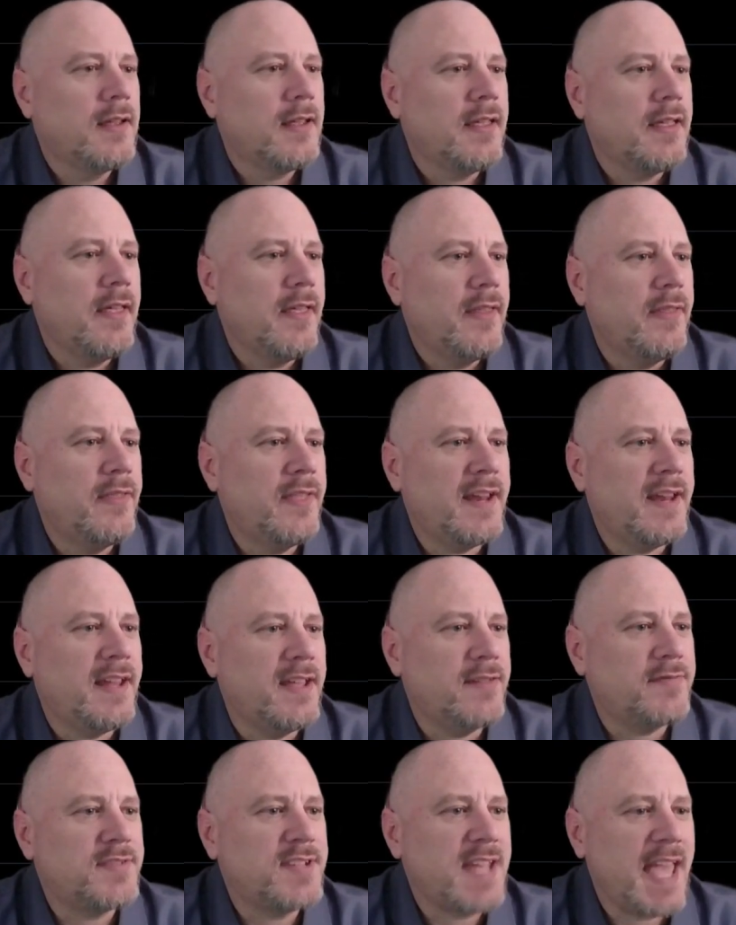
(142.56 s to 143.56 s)
that
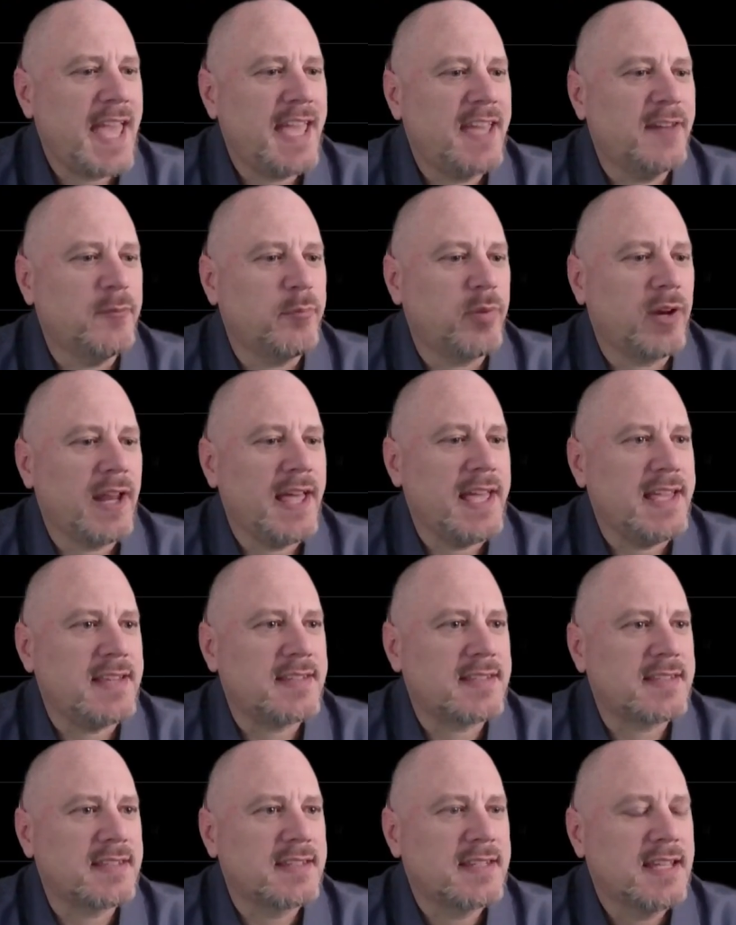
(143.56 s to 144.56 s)
have taken
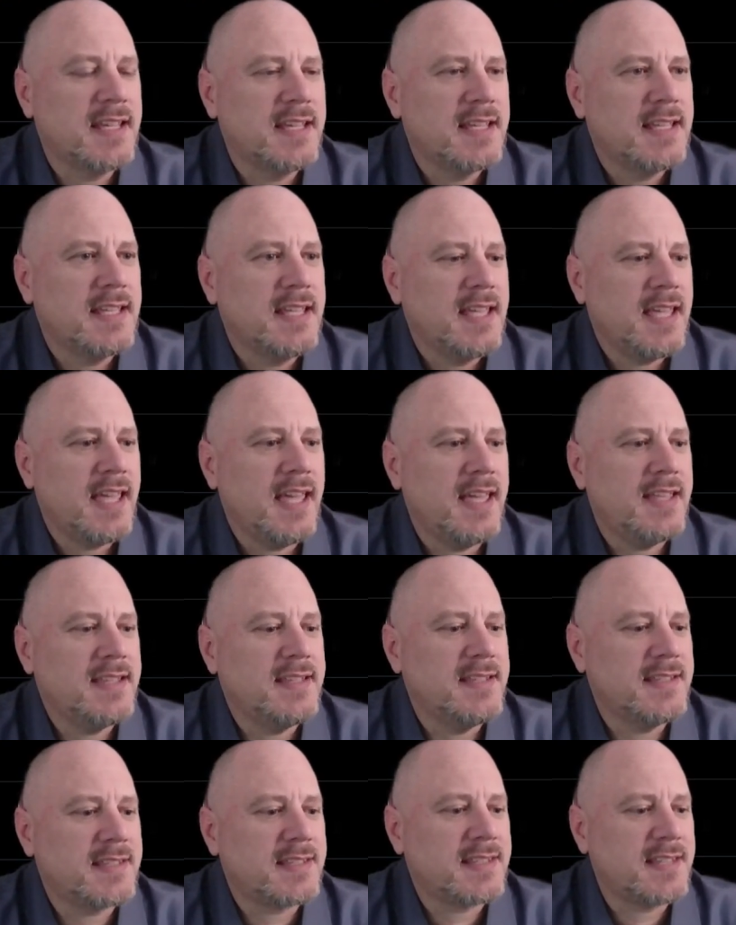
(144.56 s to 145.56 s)
place
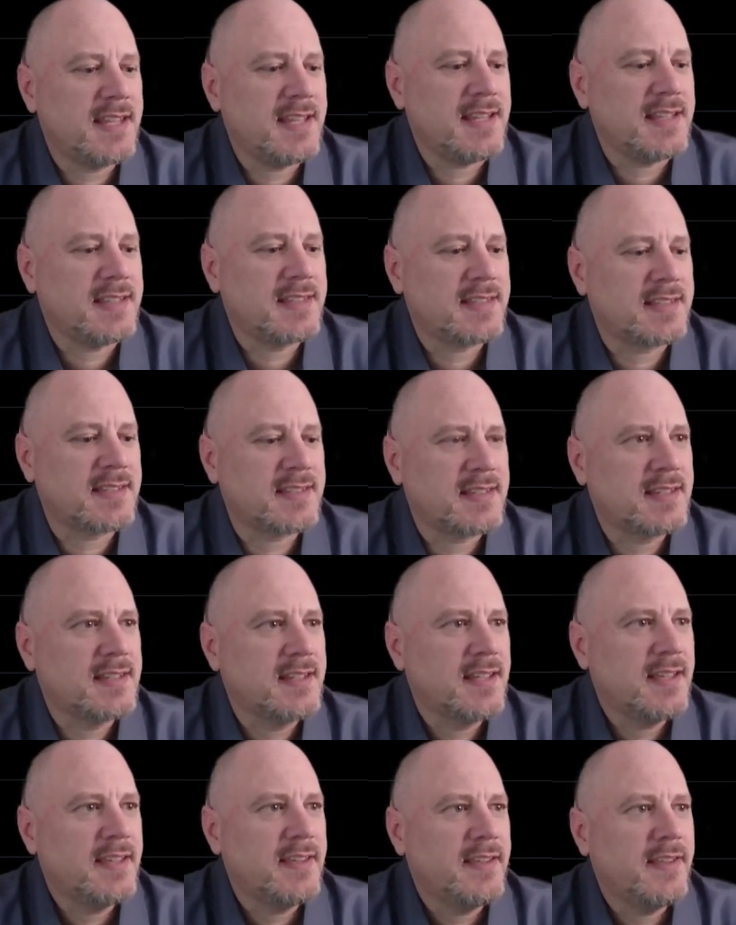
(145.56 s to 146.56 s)
since
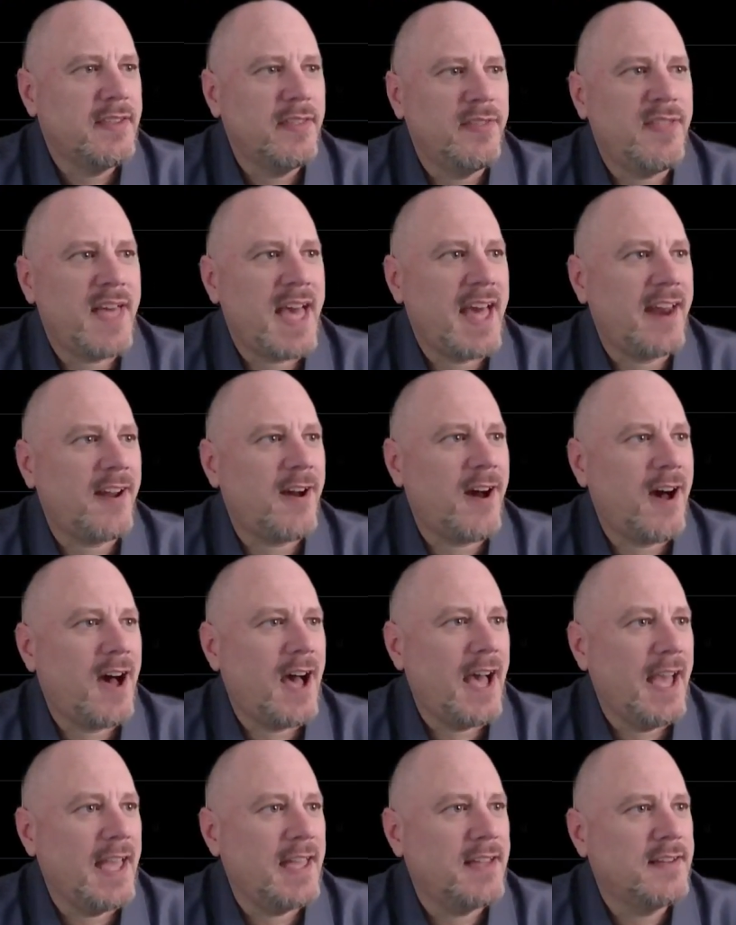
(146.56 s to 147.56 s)
that
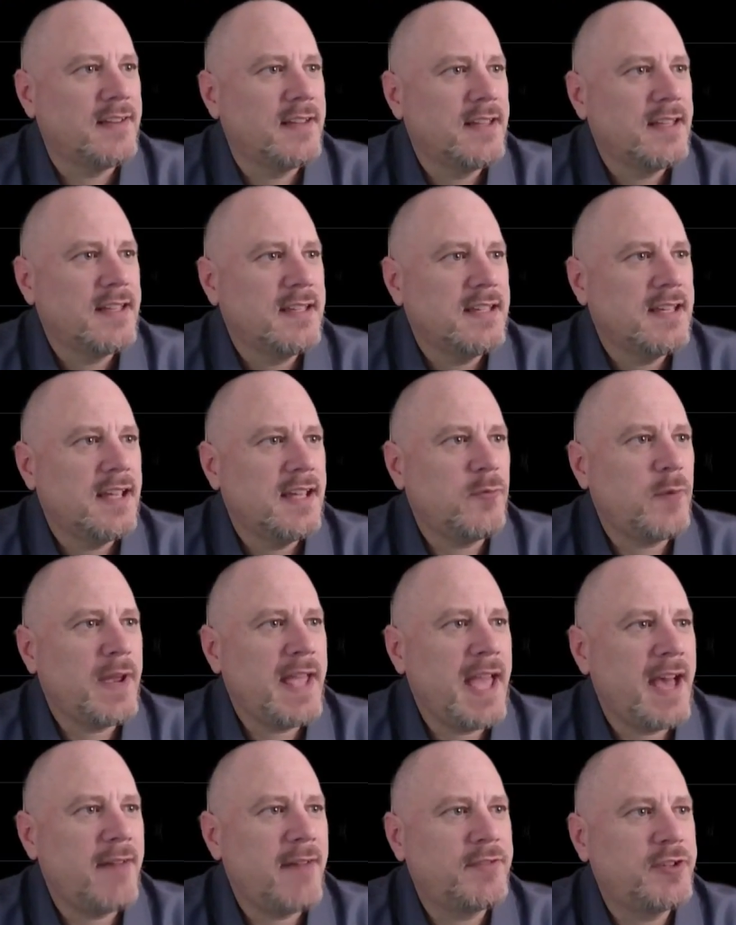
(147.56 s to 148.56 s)
high. And we
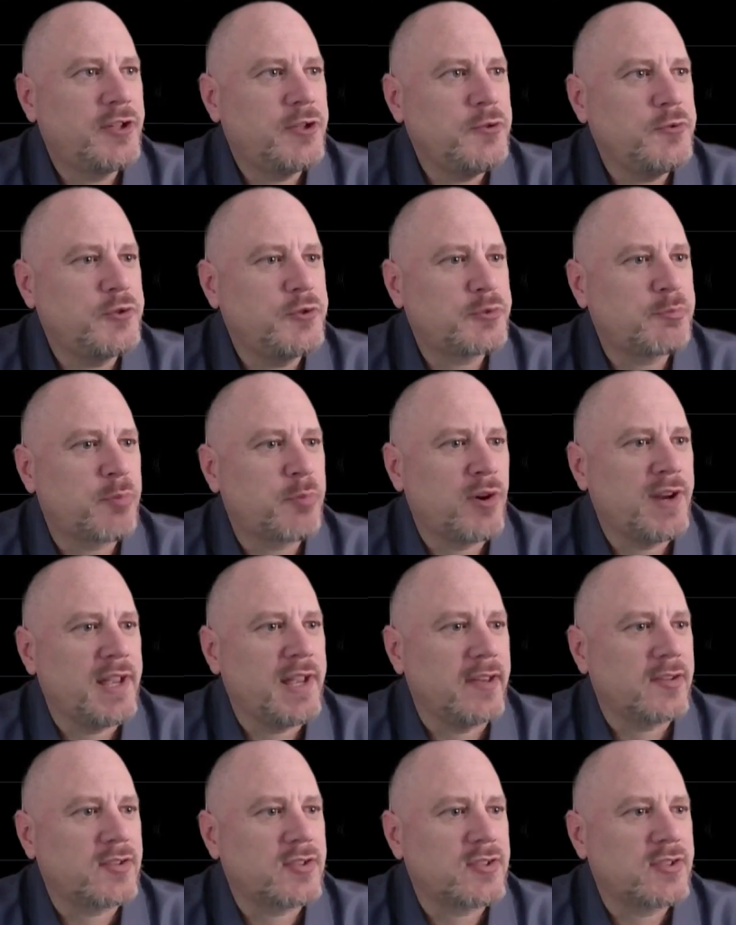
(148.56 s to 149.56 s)
have 2
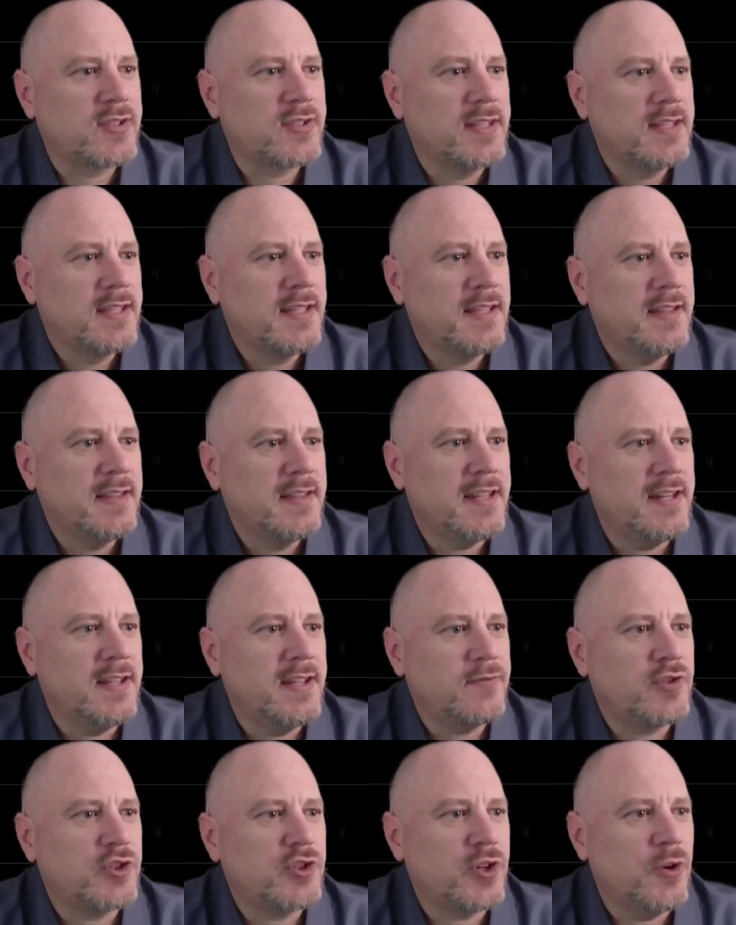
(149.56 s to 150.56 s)
springs that
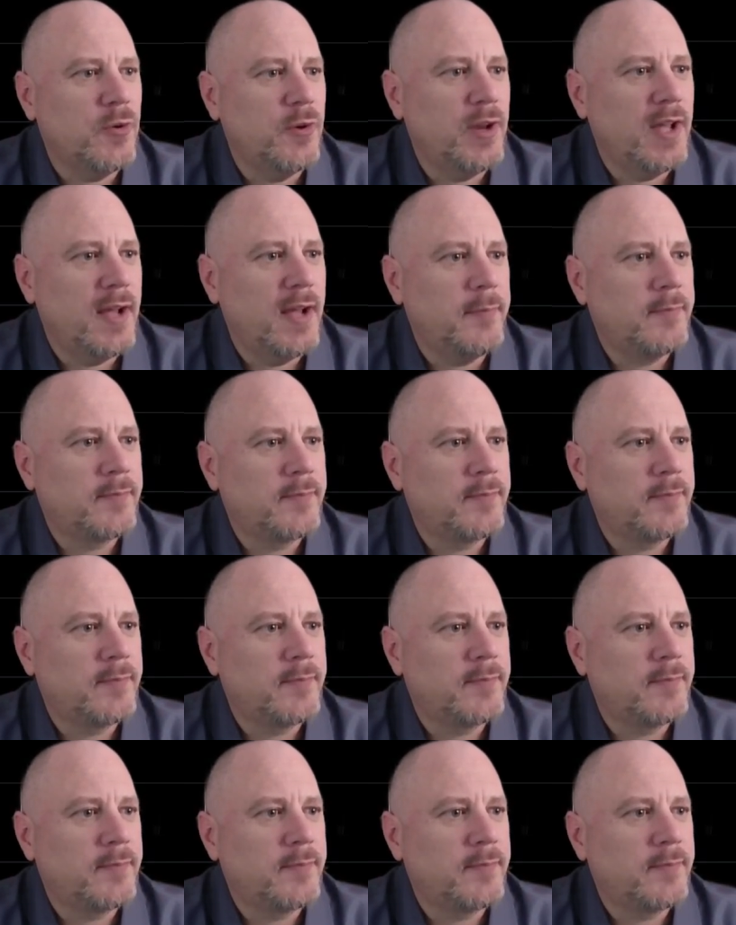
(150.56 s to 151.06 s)
have shown up.